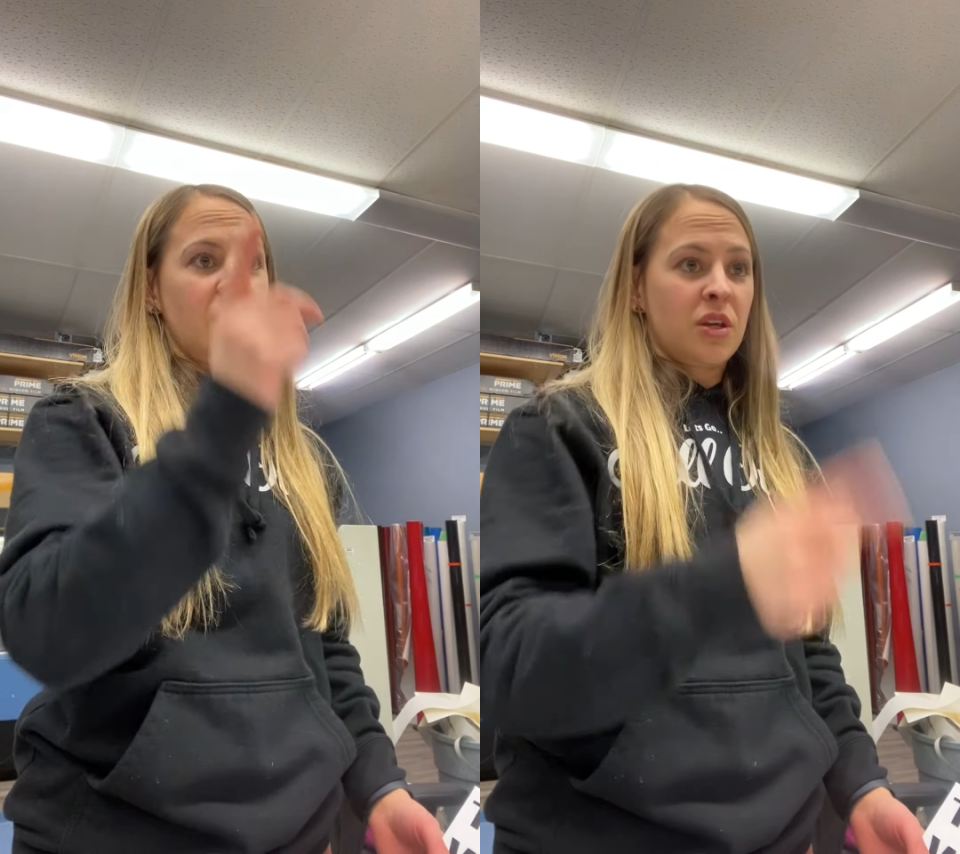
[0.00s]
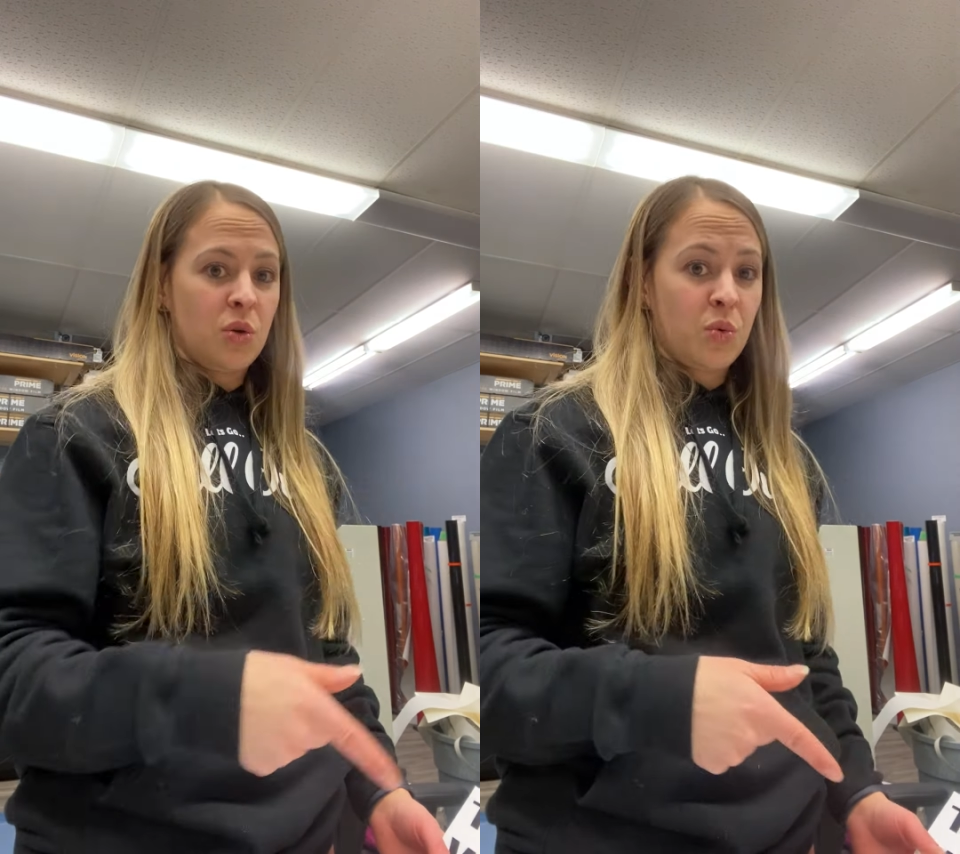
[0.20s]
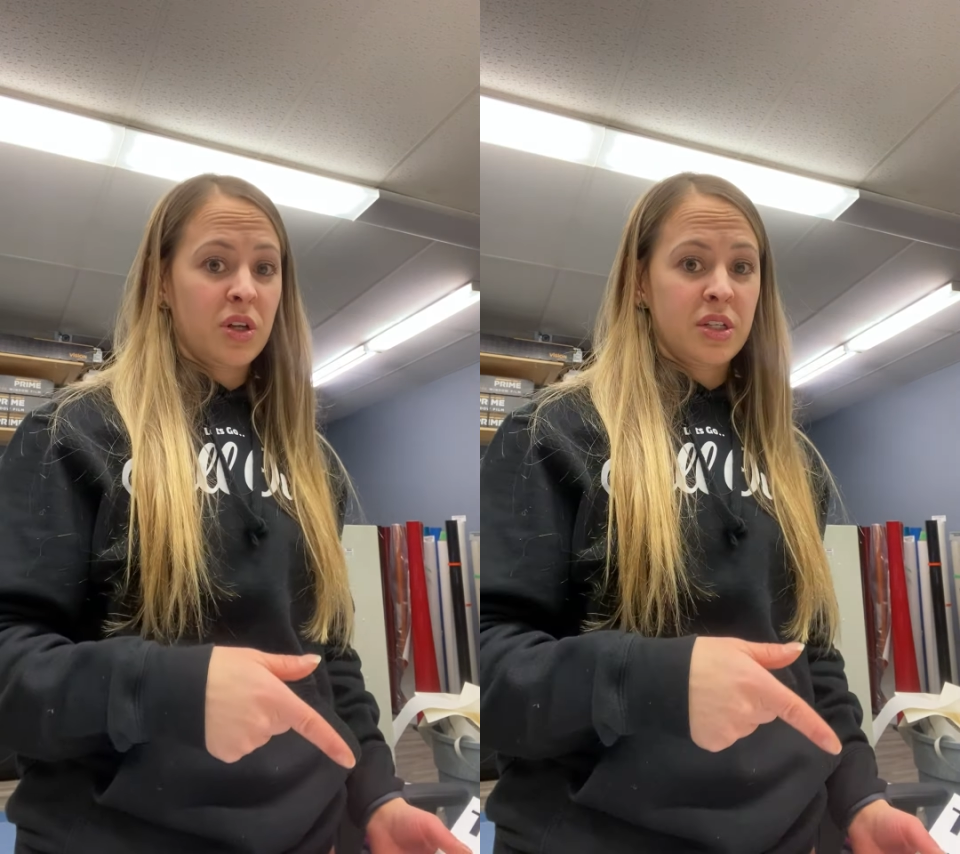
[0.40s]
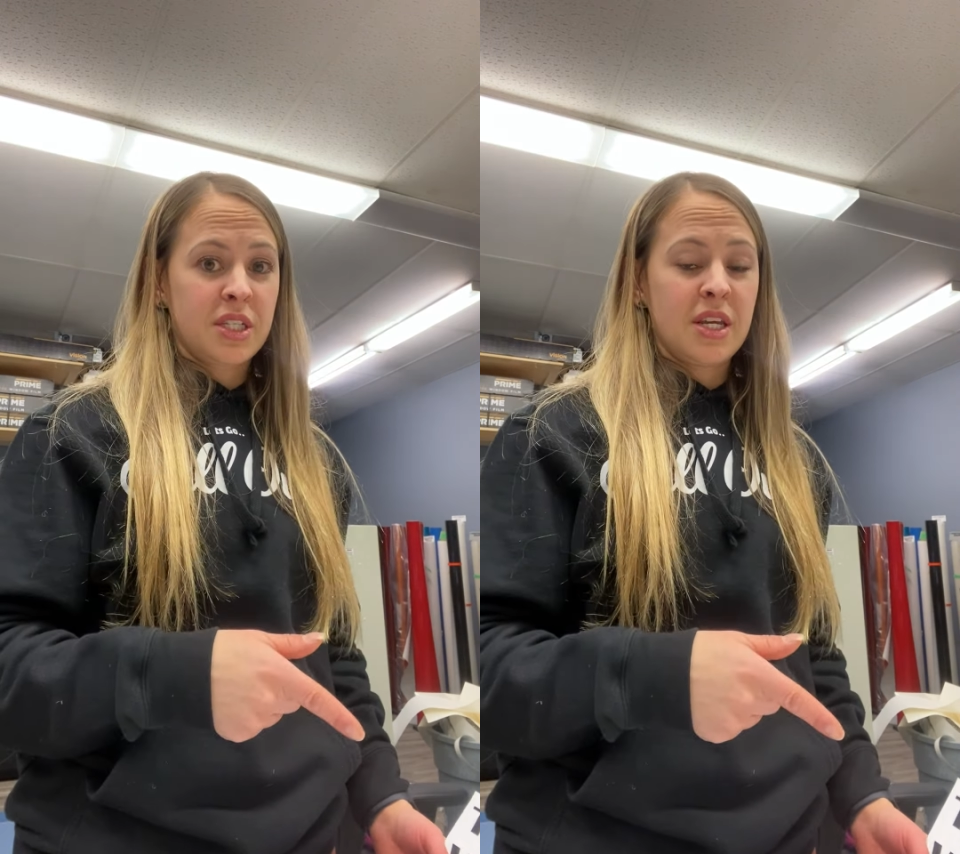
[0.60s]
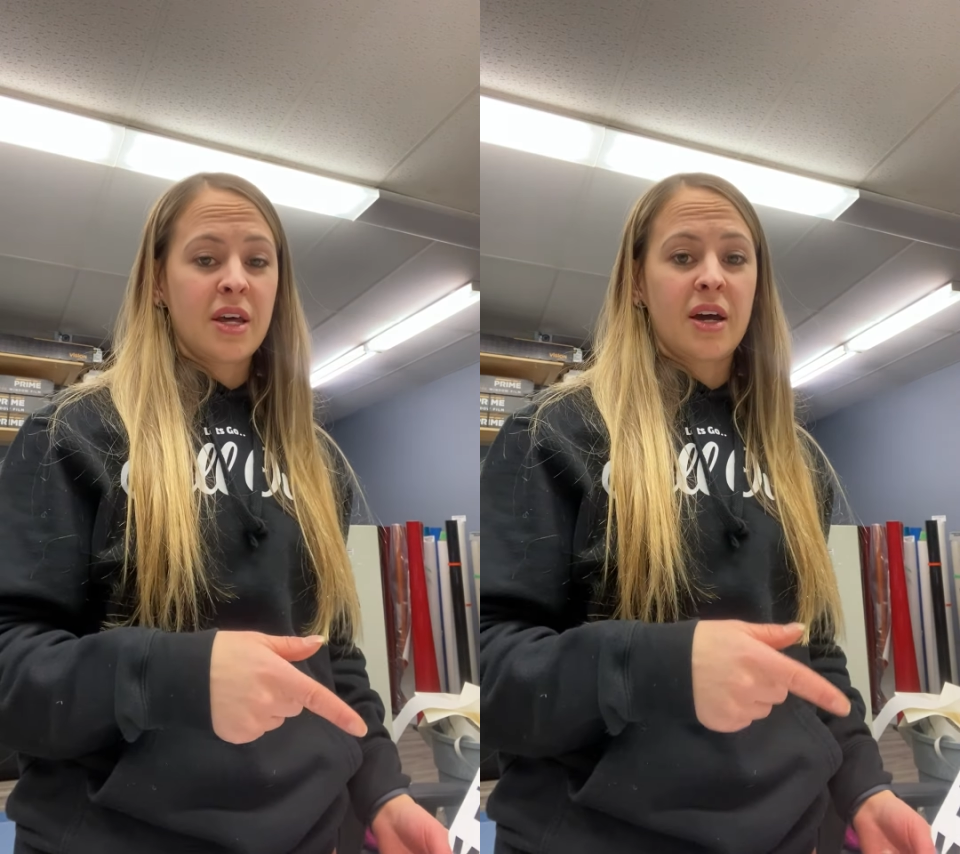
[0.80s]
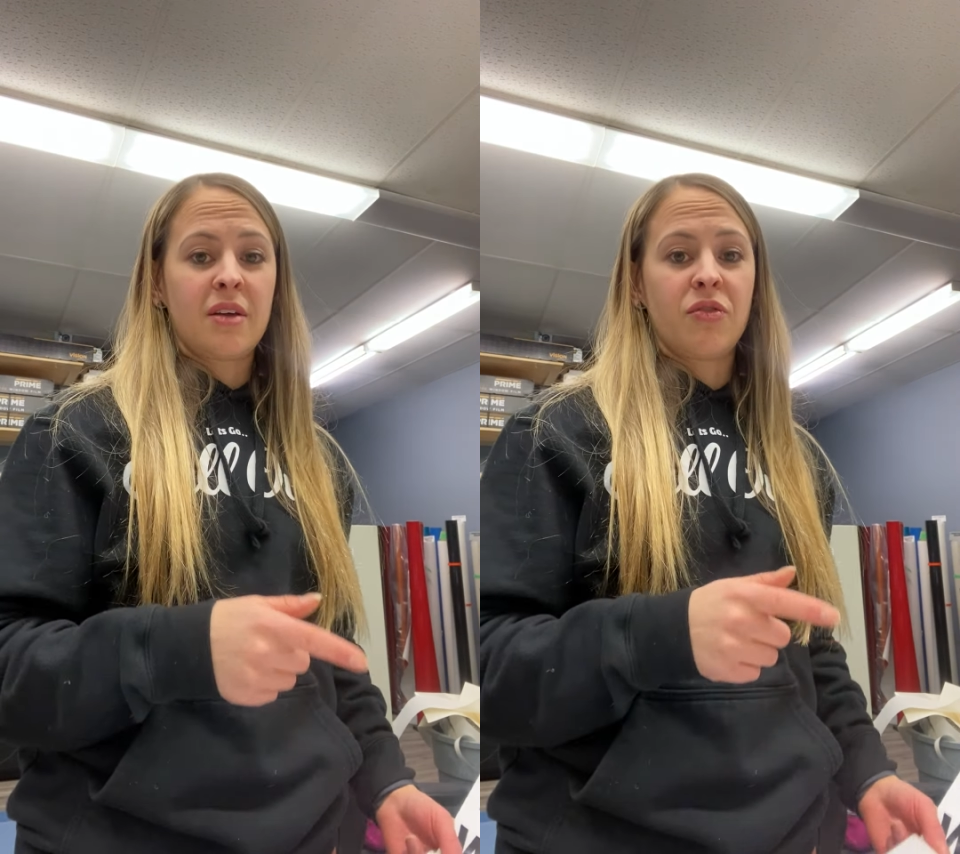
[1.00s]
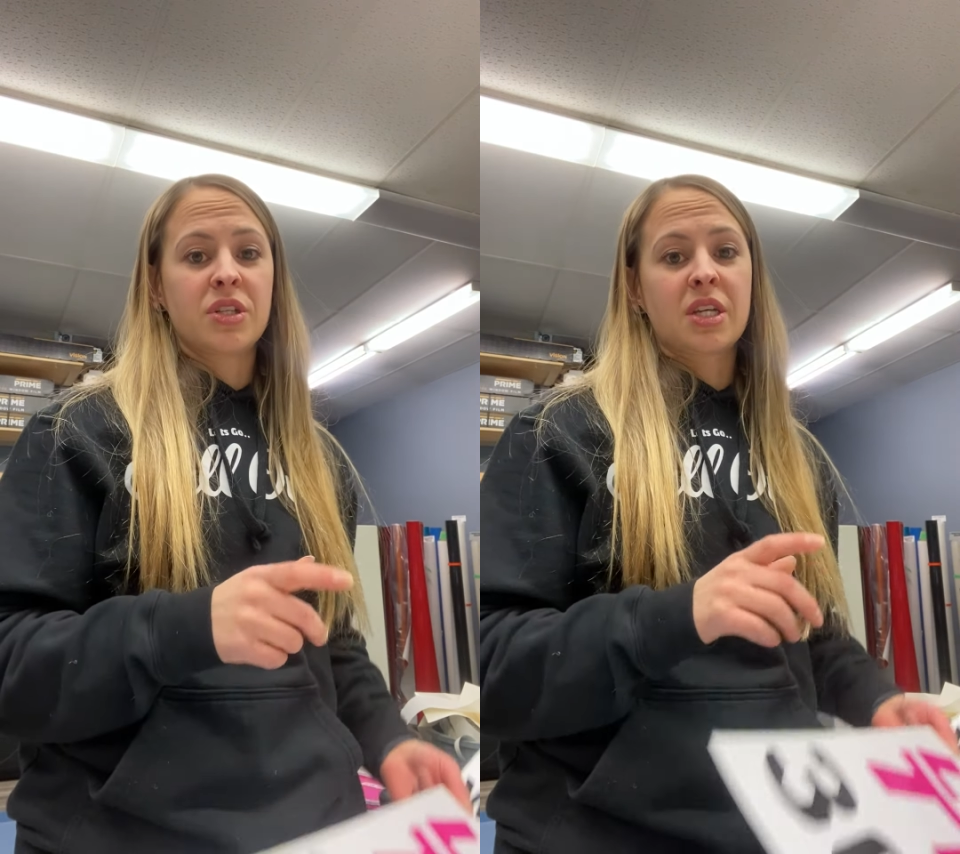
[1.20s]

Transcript: you will see that if it's